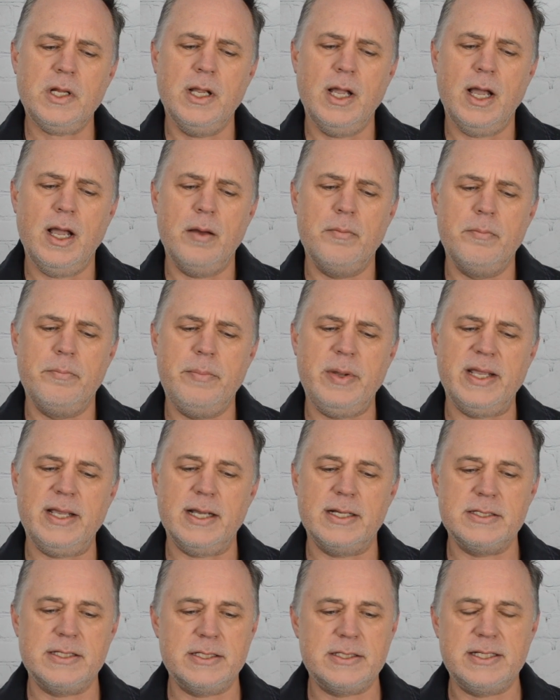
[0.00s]
Um,
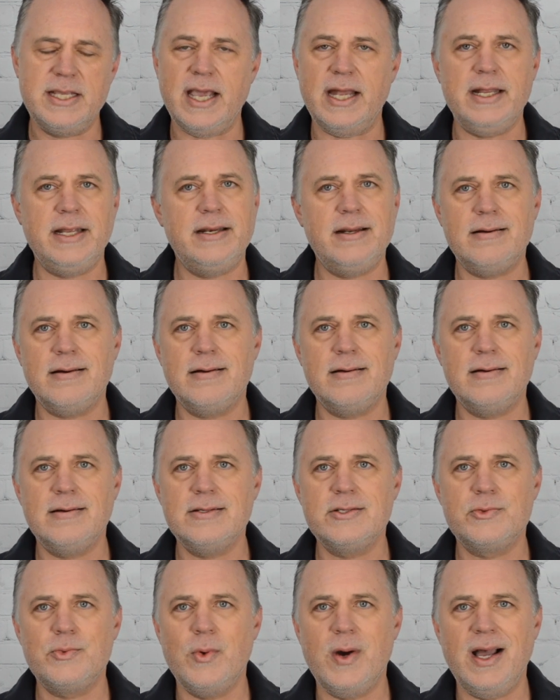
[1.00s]
because it's getting to her
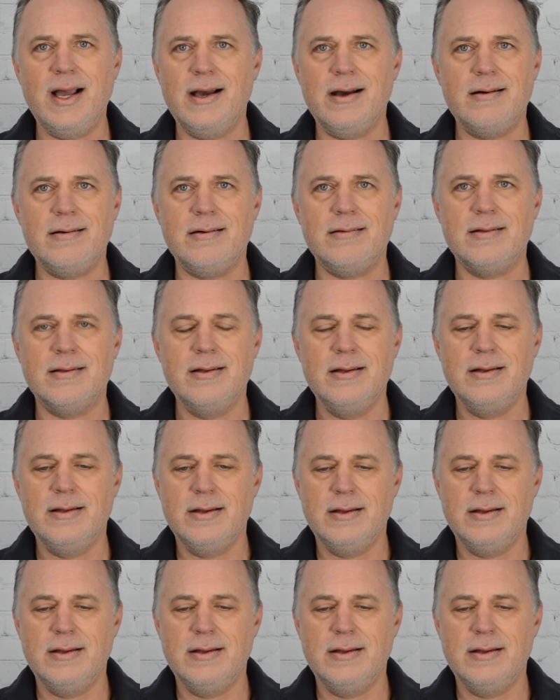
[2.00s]
as well.